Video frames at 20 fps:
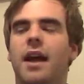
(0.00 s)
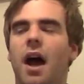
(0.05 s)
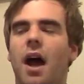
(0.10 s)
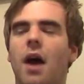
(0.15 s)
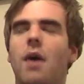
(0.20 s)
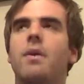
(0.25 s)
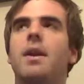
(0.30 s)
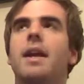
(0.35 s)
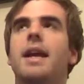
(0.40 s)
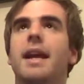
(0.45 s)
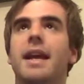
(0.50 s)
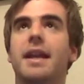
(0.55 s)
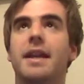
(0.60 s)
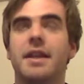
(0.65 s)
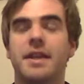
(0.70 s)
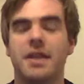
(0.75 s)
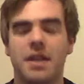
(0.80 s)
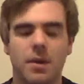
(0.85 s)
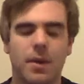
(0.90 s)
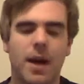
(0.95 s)
only in
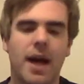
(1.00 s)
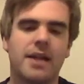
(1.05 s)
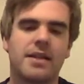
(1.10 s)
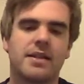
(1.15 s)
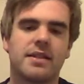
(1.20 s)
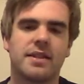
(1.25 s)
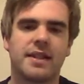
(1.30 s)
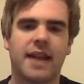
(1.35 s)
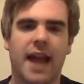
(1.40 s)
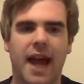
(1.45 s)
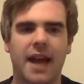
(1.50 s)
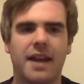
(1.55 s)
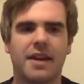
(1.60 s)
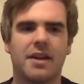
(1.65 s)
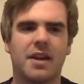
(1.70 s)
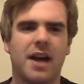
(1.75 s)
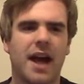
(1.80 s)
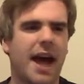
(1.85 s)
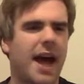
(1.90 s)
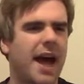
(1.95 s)
the US,
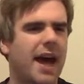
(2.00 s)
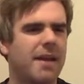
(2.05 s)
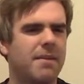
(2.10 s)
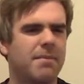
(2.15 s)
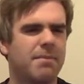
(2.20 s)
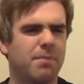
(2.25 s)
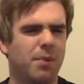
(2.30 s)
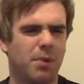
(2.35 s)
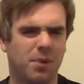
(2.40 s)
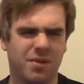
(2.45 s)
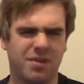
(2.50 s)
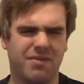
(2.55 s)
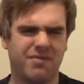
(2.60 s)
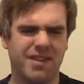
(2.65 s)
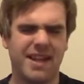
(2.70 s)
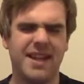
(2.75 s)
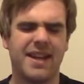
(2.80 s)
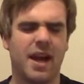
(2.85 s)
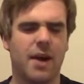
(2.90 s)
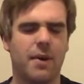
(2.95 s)
Canada and Puerto
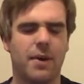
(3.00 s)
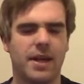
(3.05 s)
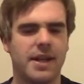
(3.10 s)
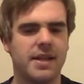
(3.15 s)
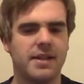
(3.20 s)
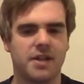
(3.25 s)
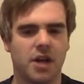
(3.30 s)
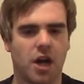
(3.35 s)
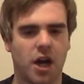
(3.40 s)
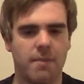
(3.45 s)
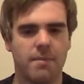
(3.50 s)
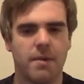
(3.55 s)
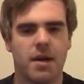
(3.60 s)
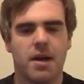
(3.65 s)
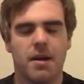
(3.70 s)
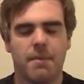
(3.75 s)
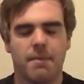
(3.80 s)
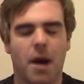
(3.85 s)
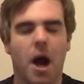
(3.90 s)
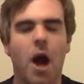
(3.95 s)
Rico at this time,
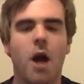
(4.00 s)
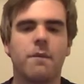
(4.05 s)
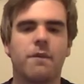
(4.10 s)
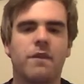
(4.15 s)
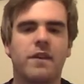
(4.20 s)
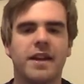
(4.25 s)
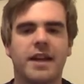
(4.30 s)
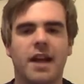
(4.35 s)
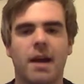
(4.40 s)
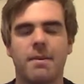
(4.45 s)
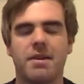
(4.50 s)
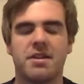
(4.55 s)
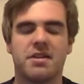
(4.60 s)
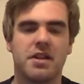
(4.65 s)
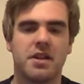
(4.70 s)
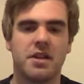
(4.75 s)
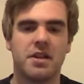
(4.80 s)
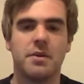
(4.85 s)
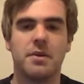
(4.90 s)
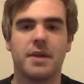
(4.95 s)
but hopefully coming
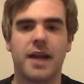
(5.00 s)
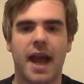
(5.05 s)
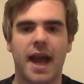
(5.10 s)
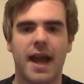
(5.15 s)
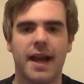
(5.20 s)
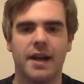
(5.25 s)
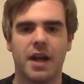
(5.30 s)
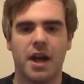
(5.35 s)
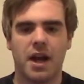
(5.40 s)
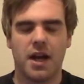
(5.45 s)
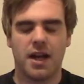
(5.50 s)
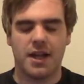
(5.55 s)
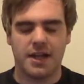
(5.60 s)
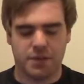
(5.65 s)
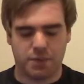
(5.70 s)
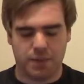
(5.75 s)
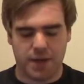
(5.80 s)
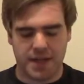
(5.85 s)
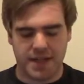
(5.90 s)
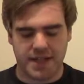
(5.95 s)
to the UK in early
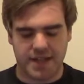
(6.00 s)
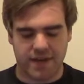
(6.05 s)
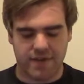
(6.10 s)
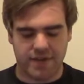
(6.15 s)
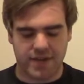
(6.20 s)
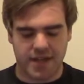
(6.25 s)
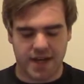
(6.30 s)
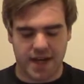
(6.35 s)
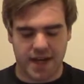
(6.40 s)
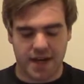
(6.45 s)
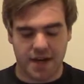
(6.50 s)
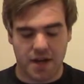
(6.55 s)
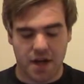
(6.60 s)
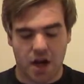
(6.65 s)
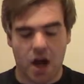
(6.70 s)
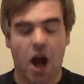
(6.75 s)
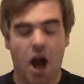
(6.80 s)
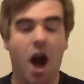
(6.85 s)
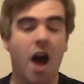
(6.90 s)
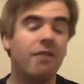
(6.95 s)
2017.
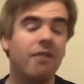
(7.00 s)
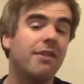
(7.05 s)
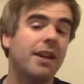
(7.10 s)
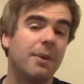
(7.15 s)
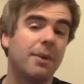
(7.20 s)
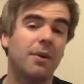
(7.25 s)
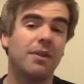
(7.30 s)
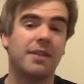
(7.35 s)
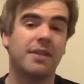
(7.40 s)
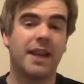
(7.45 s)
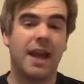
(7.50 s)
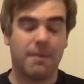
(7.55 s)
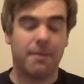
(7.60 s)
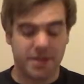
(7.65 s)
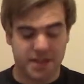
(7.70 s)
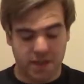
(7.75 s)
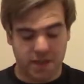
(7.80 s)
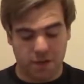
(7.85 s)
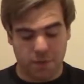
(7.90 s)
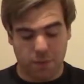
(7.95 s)
I really want to get
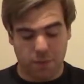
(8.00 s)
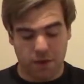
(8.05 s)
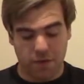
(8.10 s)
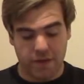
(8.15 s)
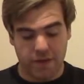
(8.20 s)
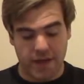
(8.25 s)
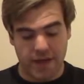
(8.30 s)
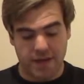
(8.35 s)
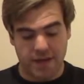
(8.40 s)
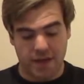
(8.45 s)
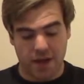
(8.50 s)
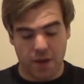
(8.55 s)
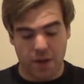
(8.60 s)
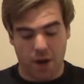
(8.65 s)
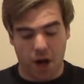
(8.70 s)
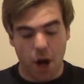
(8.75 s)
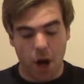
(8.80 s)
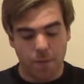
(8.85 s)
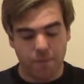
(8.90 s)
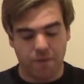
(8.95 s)
myself one of these,
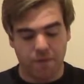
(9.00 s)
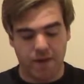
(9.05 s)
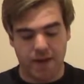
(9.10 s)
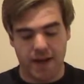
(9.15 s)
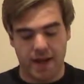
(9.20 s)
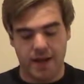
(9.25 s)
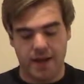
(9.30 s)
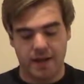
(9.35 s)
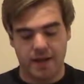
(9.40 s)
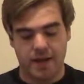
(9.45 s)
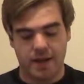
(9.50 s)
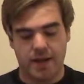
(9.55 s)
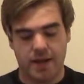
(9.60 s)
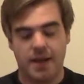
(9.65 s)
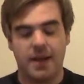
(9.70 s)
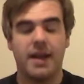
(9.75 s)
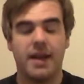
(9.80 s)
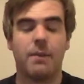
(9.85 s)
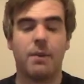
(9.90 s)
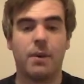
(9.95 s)
so hopefully
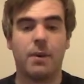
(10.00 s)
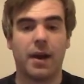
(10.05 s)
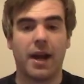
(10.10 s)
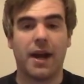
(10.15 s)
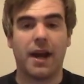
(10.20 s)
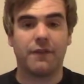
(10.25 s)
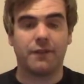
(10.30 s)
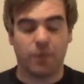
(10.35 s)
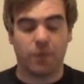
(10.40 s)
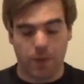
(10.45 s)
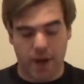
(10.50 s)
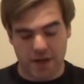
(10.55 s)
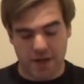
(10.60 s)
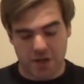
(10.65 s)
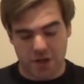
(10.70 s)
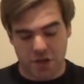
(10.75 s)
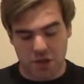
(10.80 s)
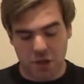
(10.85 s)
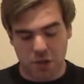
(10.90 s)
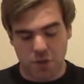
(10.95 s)
we won't have to
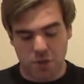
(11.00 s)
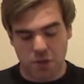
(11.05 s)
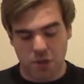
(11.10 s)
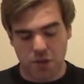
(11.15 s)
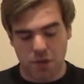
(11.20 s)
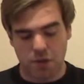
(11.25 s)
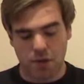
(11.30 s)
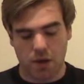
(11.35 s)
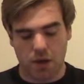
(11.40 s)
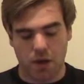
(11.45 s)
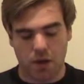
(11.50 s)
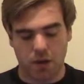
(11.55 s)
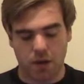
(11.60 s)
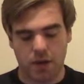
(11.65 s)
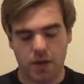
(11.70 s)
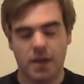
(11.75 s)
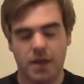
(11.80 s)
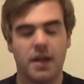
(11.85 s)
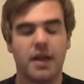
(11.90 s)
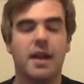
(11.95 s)
wait too
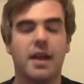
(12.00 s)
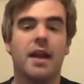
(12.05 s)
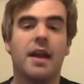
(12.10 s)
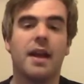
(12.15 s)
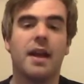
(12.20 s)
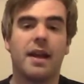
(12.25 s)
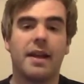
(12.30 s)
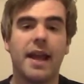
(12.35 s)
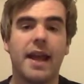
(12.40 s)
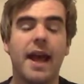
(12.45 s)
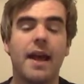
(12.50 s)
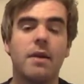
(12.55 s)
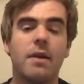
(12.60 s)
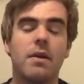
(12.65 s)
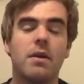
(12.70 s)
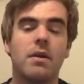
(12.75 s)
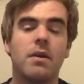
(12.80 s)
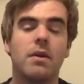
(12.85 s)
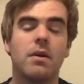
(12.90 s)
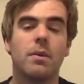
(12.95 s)
long.
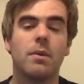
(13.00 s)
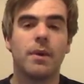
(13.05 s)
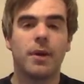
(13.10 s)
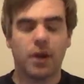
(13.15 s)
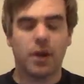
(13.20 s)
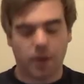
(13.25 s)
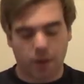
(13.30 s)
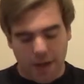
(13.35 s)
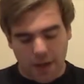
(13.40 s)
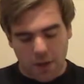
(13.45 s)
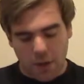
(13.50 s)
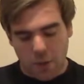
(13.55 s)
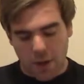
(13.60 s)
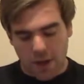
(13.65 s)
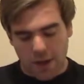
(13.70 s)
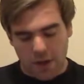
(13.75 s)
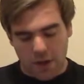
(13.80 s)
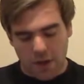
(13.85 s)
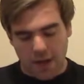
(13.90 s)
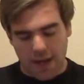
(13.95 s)
Then we've got a little quick look